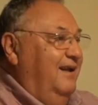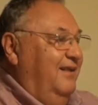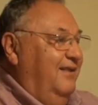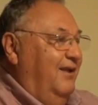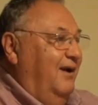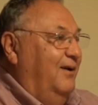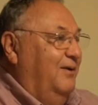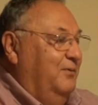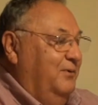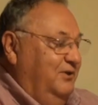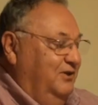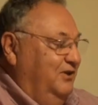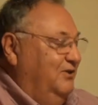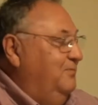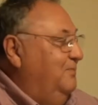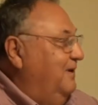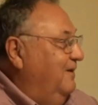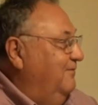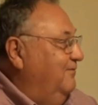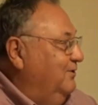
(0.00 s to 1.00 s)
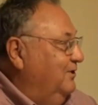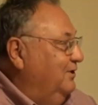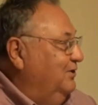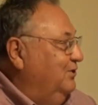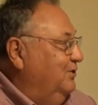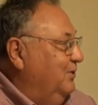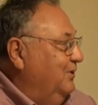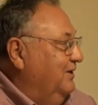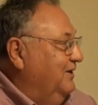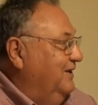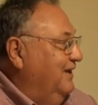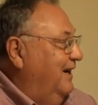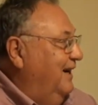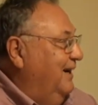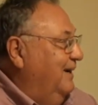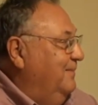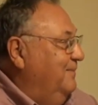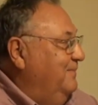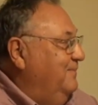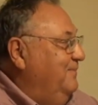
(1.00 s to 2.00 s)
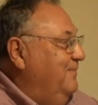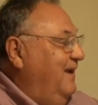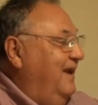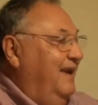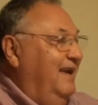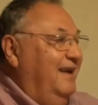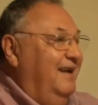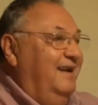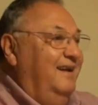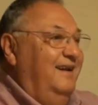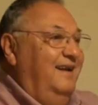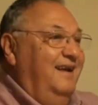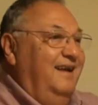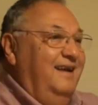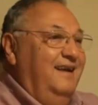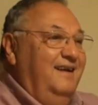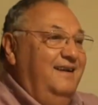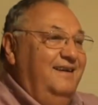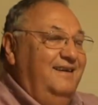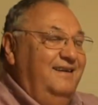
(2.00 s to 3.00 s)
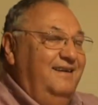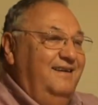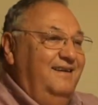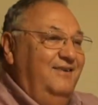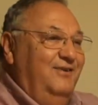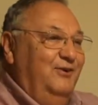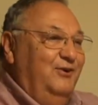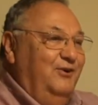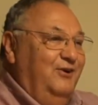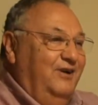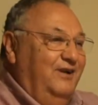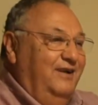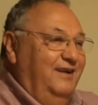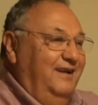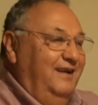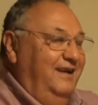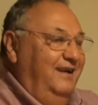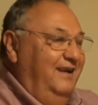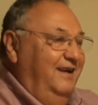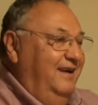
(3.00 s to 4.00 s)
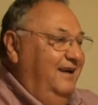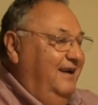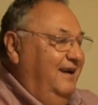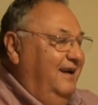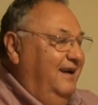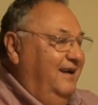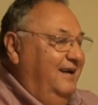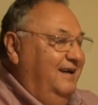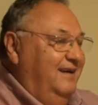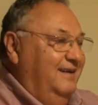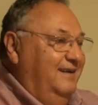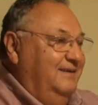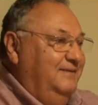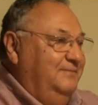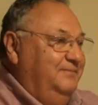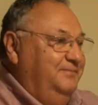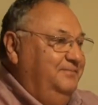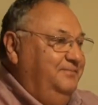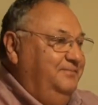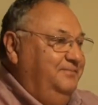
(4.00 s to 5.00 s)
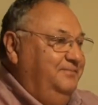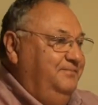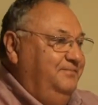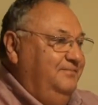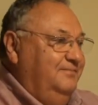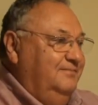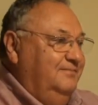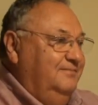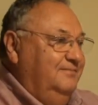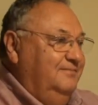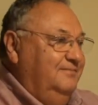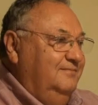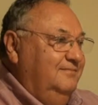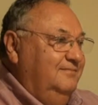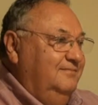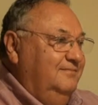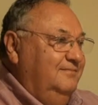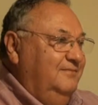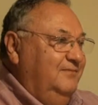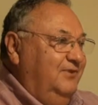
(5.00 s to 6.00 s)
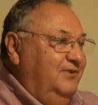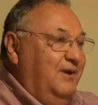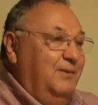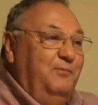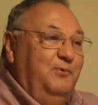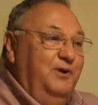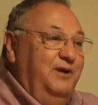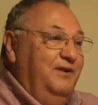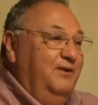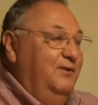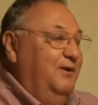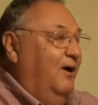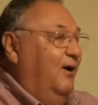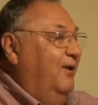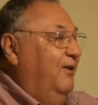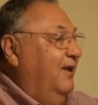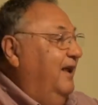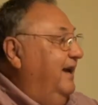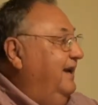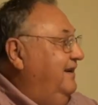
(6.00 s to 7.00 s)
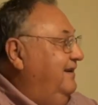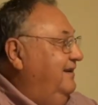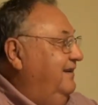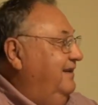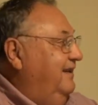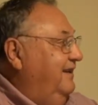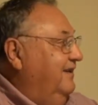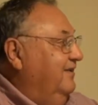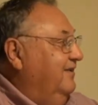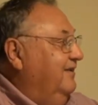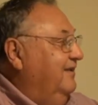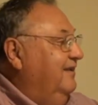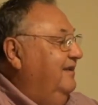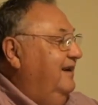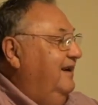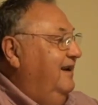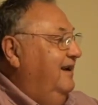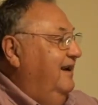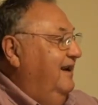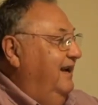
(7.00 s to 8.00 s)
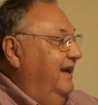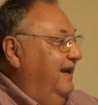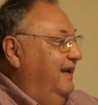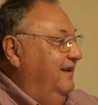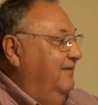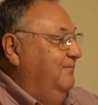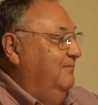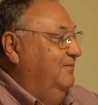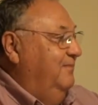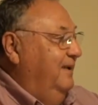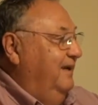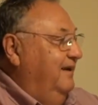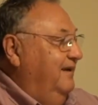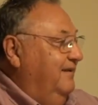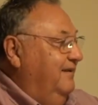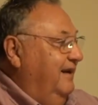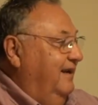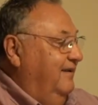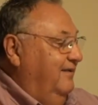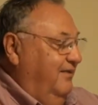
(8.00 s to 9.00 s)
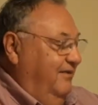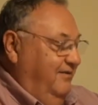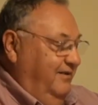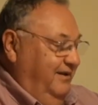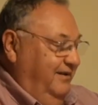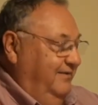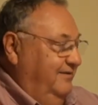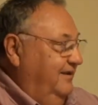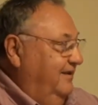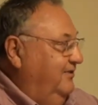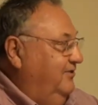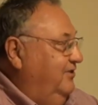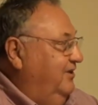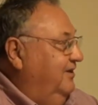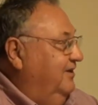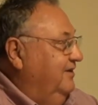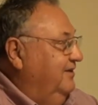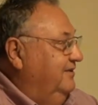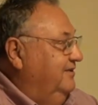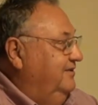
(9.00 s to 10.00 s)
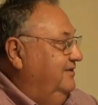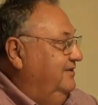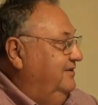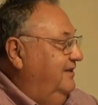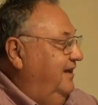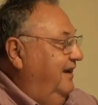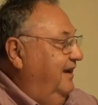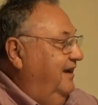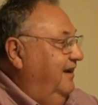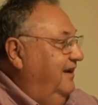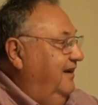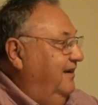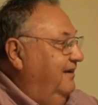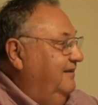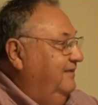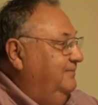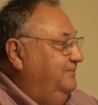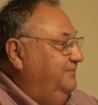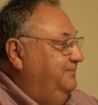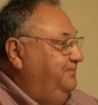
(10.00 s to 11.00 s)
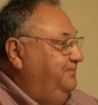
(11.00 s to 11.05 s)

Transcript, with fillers: thought it would just be for a short time, and it really uh, something we all liked here and I've been here now 36 years. Mm-hmm. And